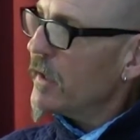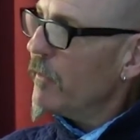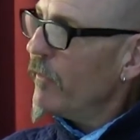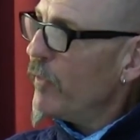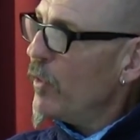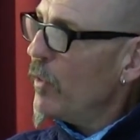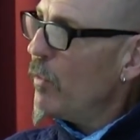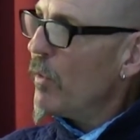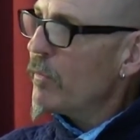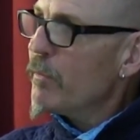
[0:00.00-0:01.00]
them for
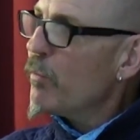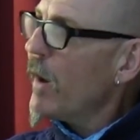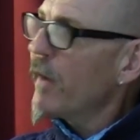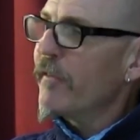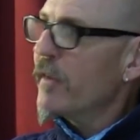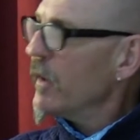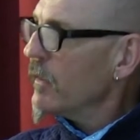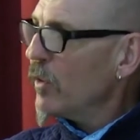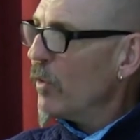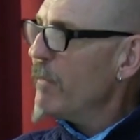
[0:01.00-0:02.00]
one of
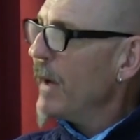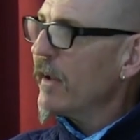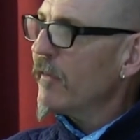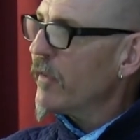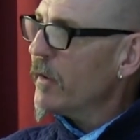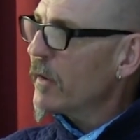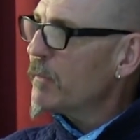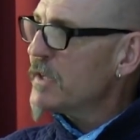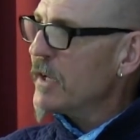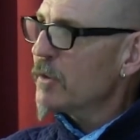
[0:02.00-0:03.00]
the or many of the
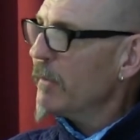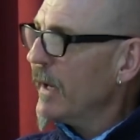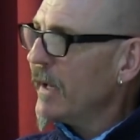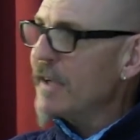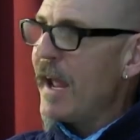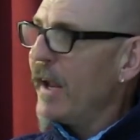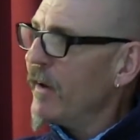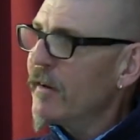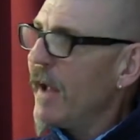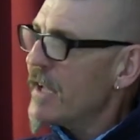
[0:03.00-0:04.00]
potential meanings
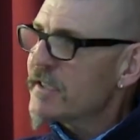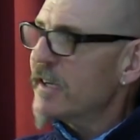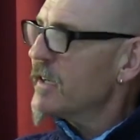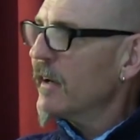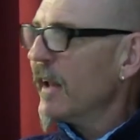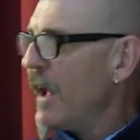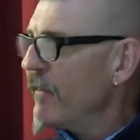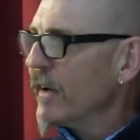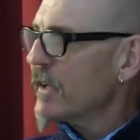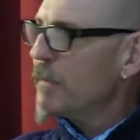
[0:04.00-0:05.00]
and aesthetically
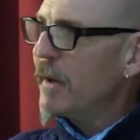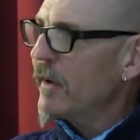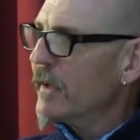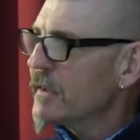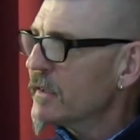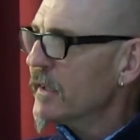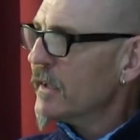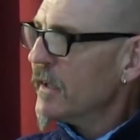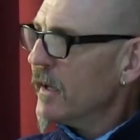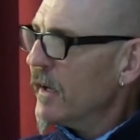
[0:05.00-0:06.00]
have an experience.
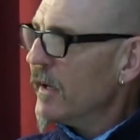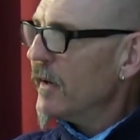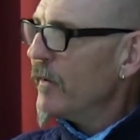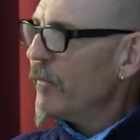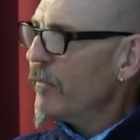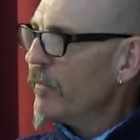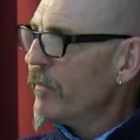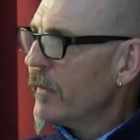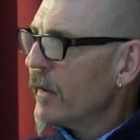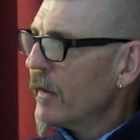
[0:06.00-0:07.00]
The
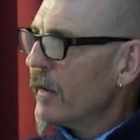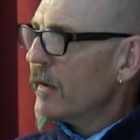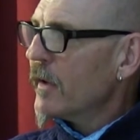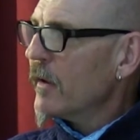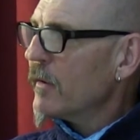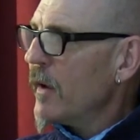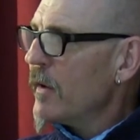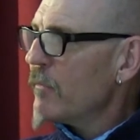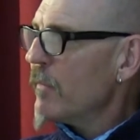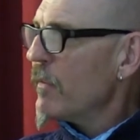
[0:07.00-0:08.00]

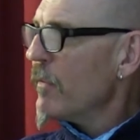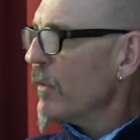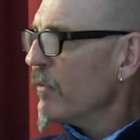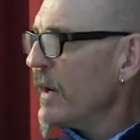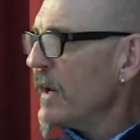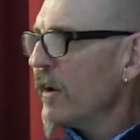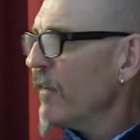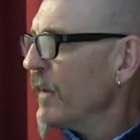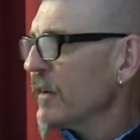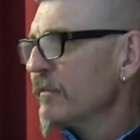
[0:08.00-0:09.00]
reading
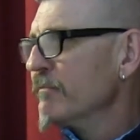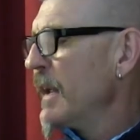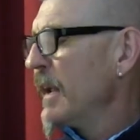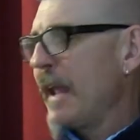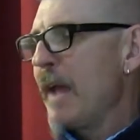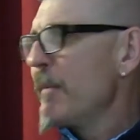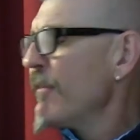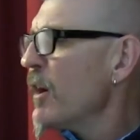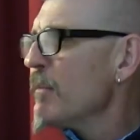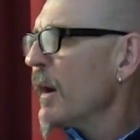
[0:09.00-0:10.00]
of it can be
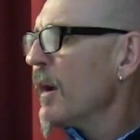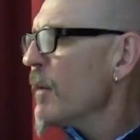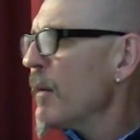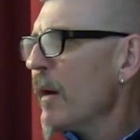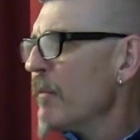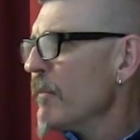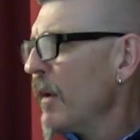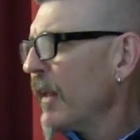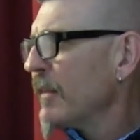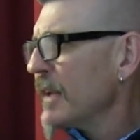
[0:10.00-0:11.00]
varied, but
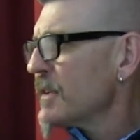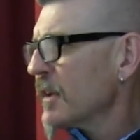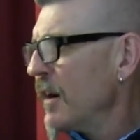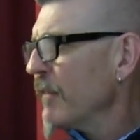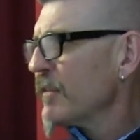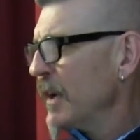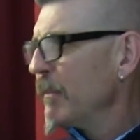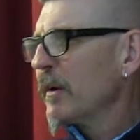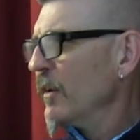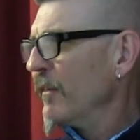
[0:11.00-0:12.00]
I think that's kind of
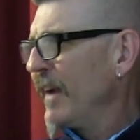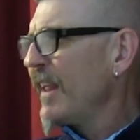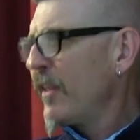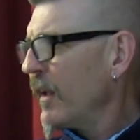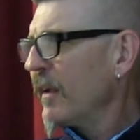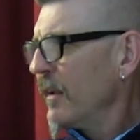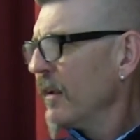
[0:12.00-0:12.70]
typical of anything.